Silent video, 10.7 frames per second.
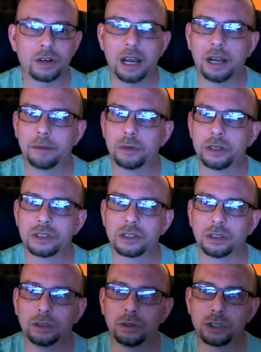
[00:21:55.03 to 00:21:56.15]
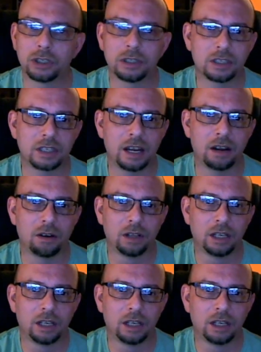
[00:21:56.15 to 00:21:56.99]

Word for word: hybrid solution cell